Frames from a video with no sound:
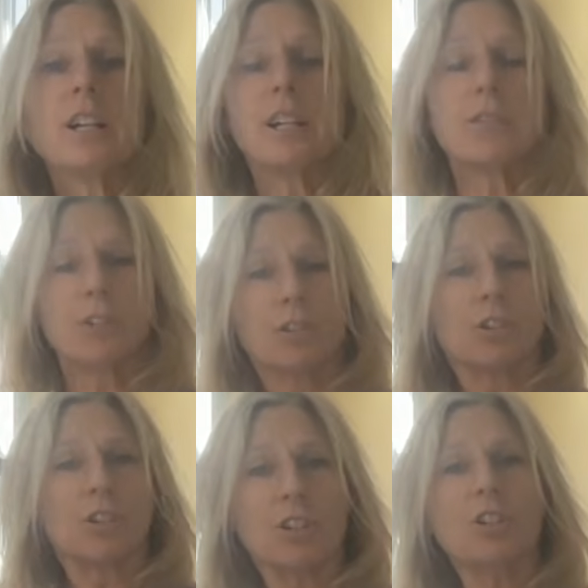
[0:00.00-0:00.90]
if you're
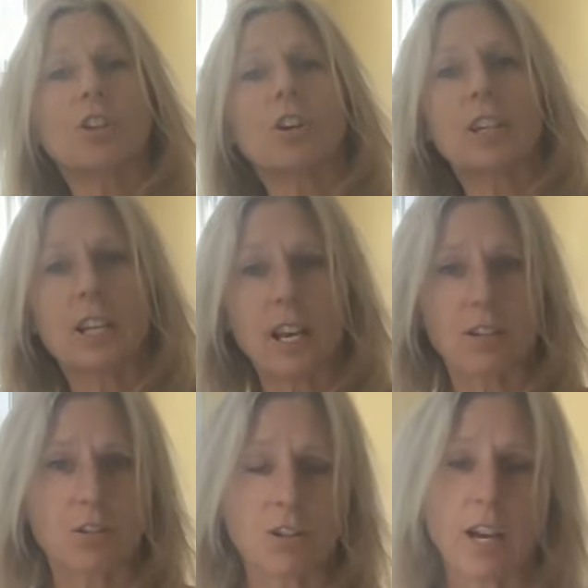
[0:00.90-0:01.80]
just starting an
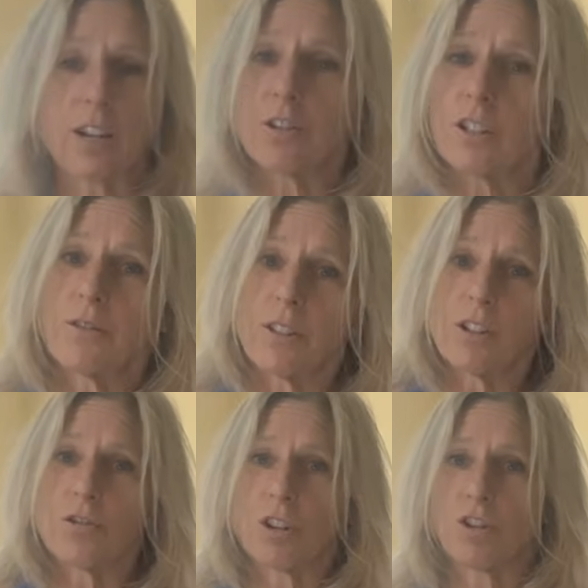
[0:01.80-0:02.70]
exercise or even a
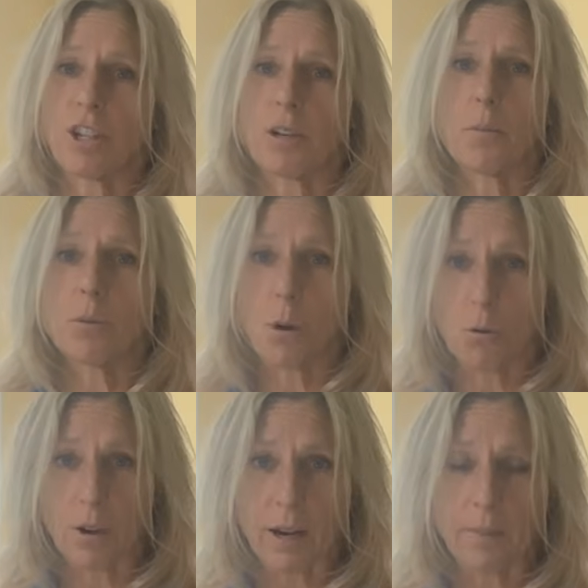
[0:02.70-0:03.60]
stretching
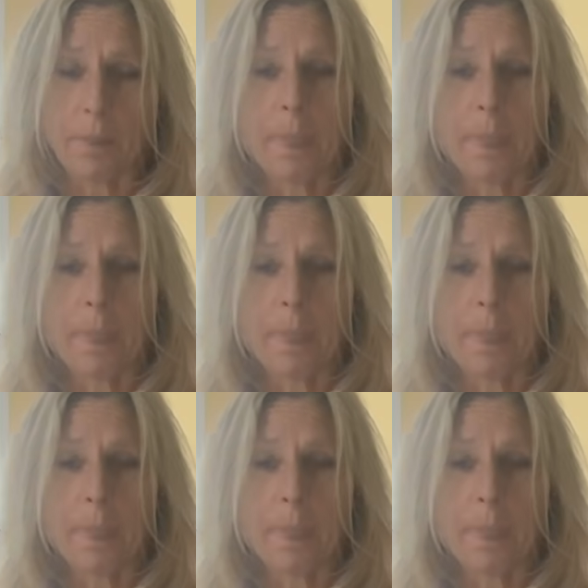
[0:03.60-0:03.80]
program